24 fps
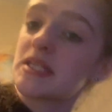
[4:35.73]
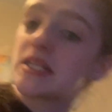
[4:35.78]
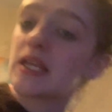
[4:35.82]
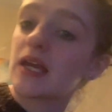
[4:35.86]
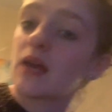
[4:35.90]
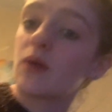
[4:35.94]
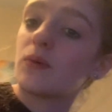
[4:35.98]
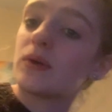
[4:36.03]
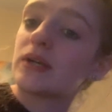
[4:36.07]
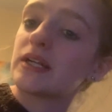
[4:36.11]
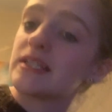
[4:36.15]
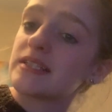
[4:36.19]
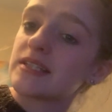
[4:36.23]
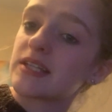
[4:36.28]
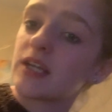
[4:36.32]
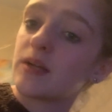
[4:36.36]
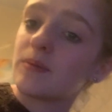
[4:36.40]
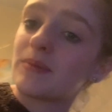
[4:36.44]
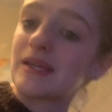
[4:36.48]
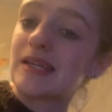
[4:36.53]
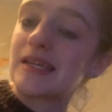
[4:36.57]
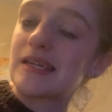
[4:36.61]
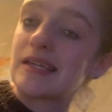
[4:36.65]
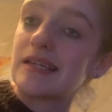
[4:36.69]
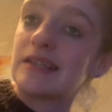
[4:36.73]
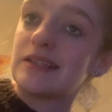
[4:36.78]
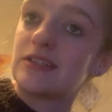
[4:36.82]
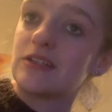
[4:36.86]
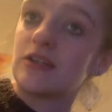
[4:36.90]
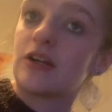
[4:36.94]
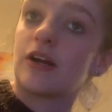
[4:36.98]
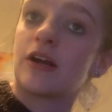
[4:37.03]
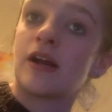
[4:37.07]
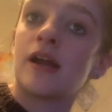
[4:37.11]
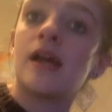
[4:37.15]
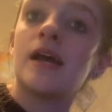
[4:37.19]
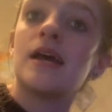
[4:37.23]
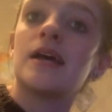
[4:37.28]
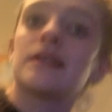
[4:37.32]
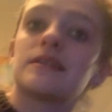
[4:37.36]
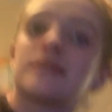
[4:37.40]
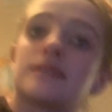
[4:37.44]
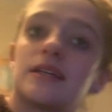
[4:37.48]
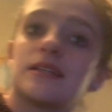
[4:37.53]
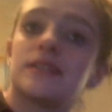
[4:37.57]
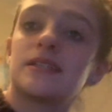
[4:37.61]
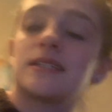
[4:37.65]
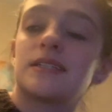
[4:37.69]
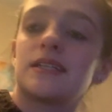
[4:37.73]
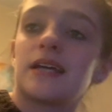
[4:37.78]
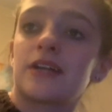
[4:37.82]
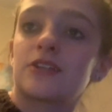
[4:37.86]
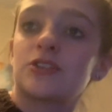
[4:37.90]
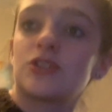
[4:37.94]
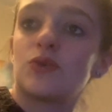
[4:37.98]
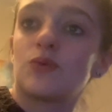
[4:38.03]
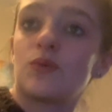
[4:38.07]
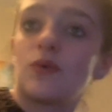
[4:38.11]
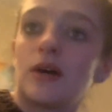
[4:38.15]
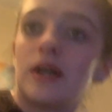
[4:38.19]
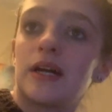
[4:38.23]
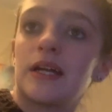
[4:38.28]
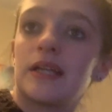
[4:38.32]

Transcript: the second one is going to be easier. The scent detection